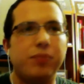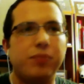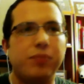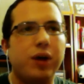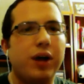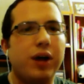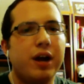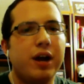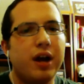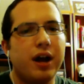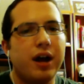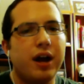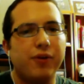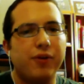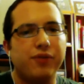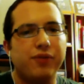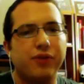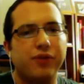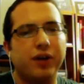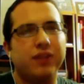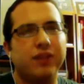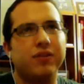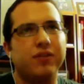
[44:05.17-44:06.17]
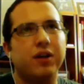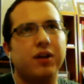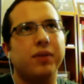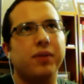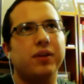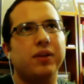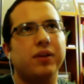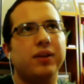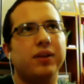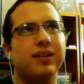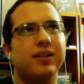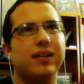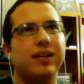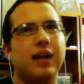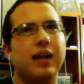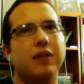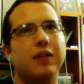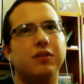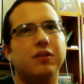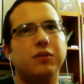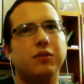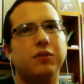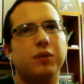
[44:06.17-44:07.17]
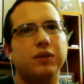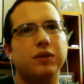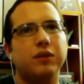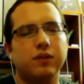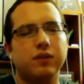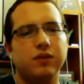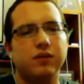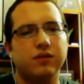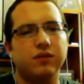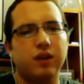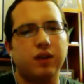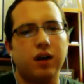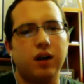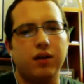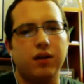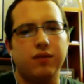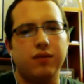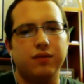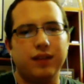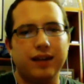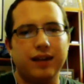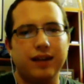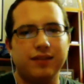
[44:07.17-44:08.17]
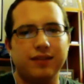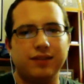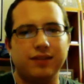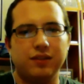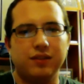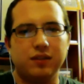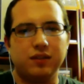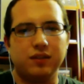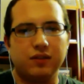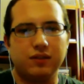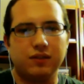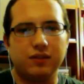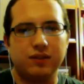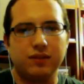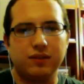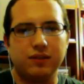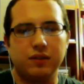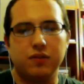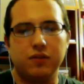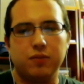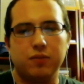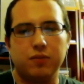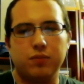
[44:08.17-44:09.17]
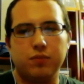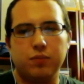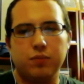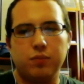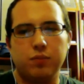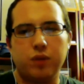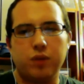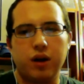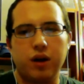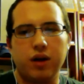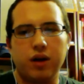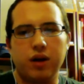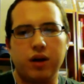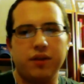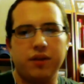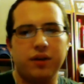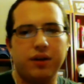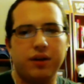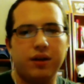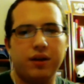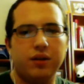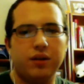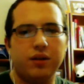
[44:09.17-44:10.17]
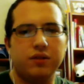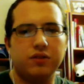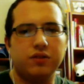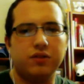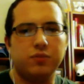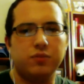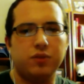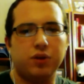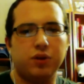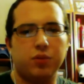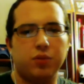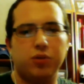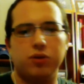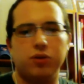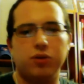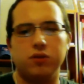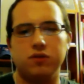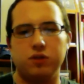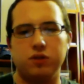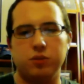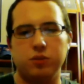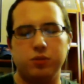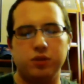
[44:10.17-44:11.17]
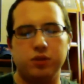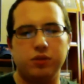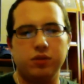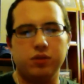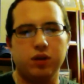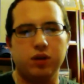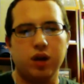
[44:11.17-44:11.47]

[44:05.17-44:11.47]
but we forgot to talk about the consequences of last season's leaving the spirit portals open.